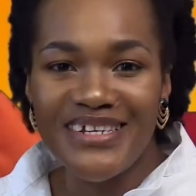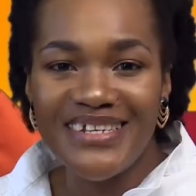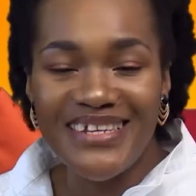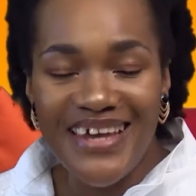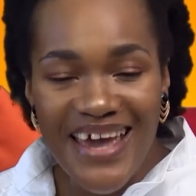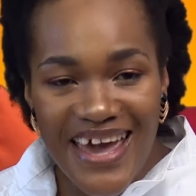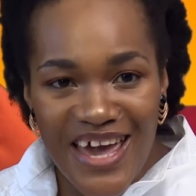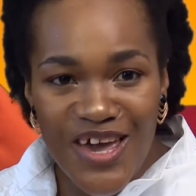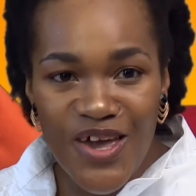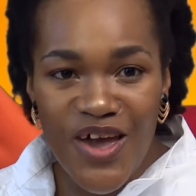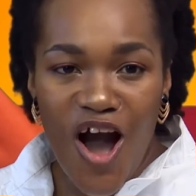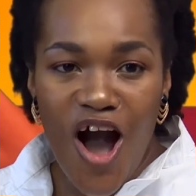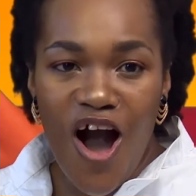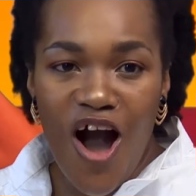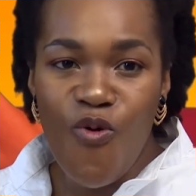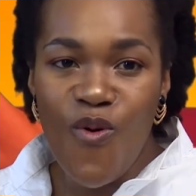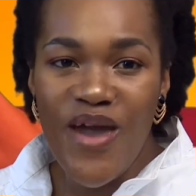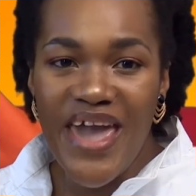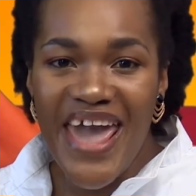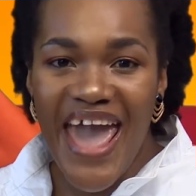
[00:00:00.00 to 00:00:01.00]
today
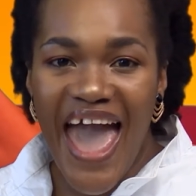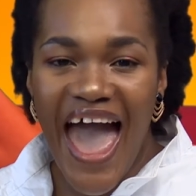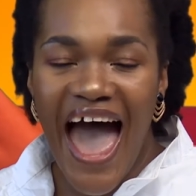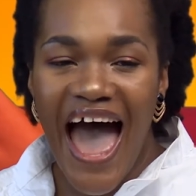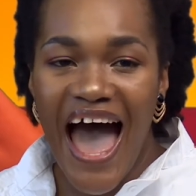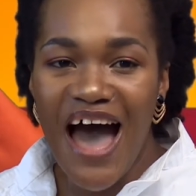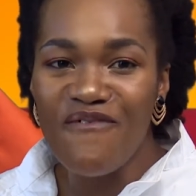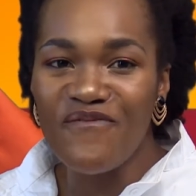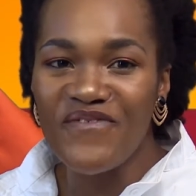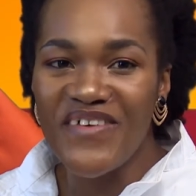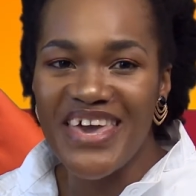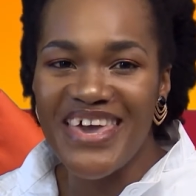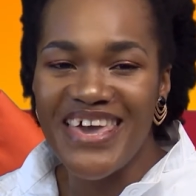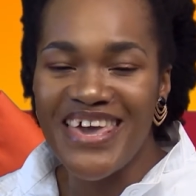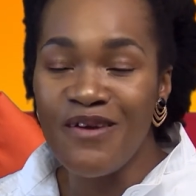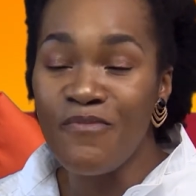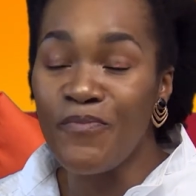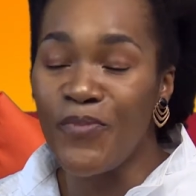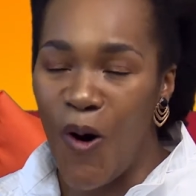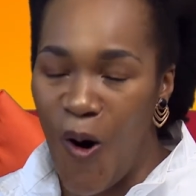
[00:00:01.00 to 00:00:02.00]
we have
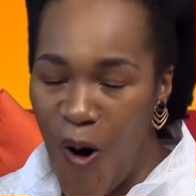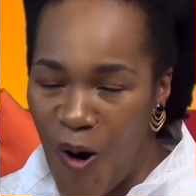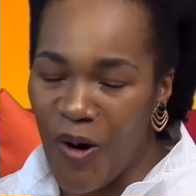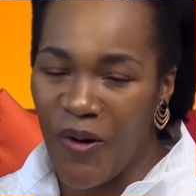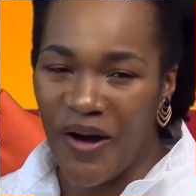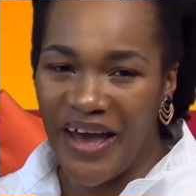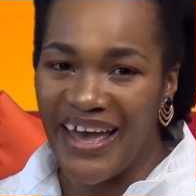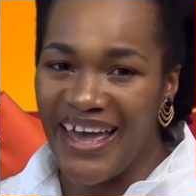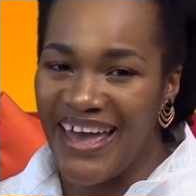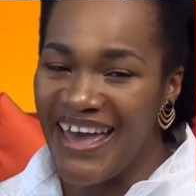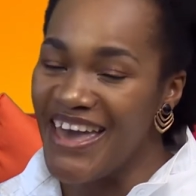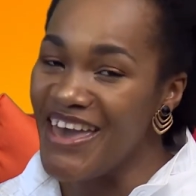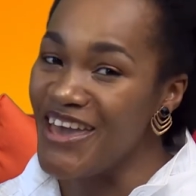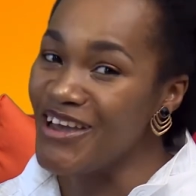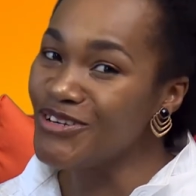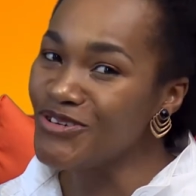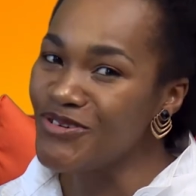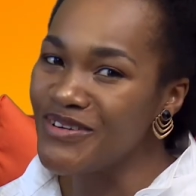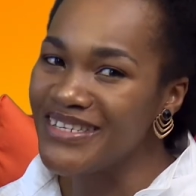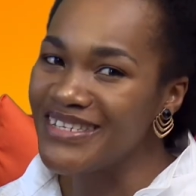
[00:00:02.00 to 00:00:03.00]
iBokwe.
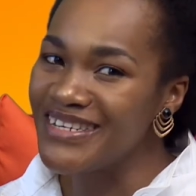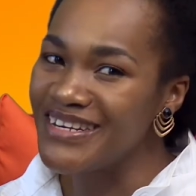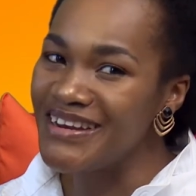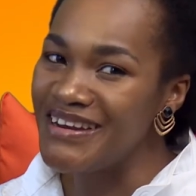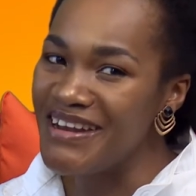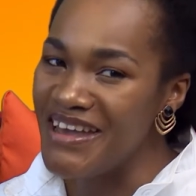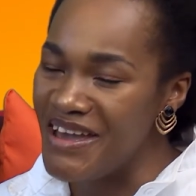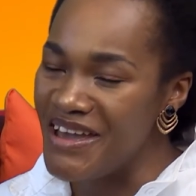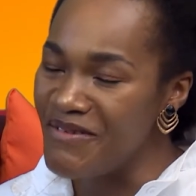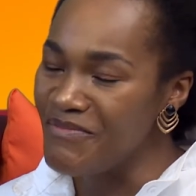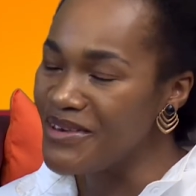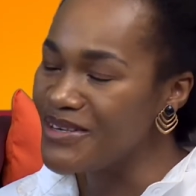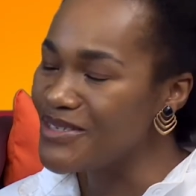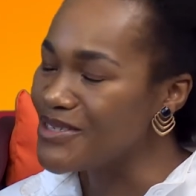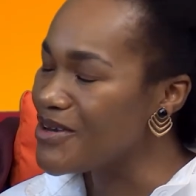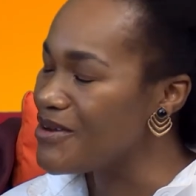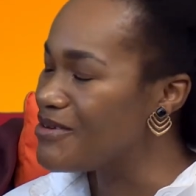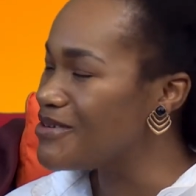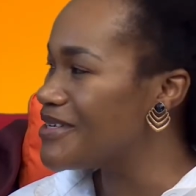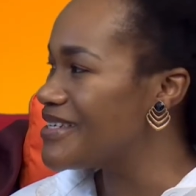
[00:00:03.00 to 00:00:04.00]
Interesting name. He's
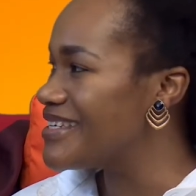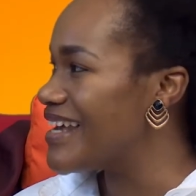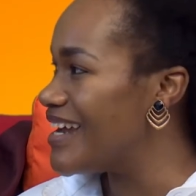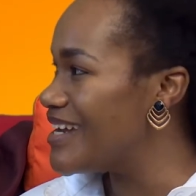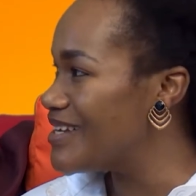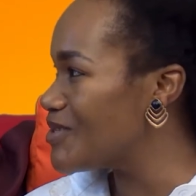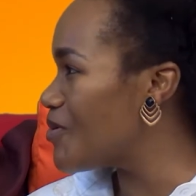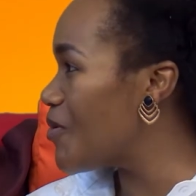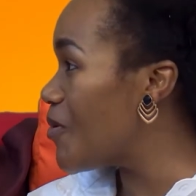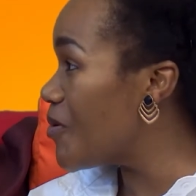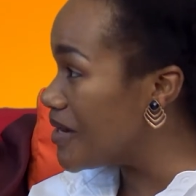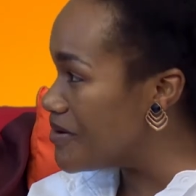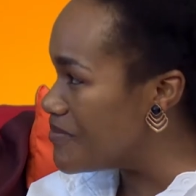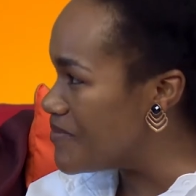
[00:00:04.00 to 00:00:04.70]
going to tell us all